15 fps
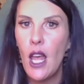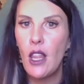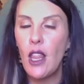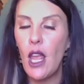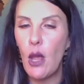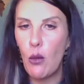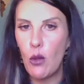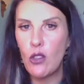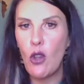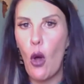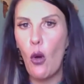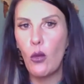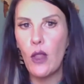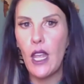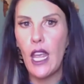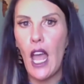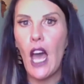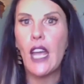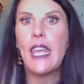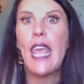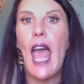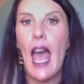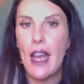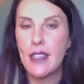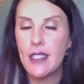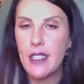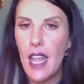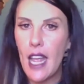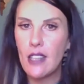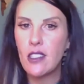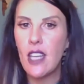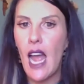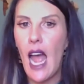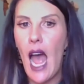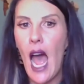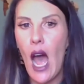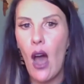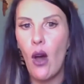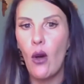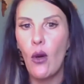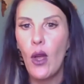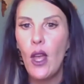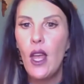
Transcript: it was only a guess as to how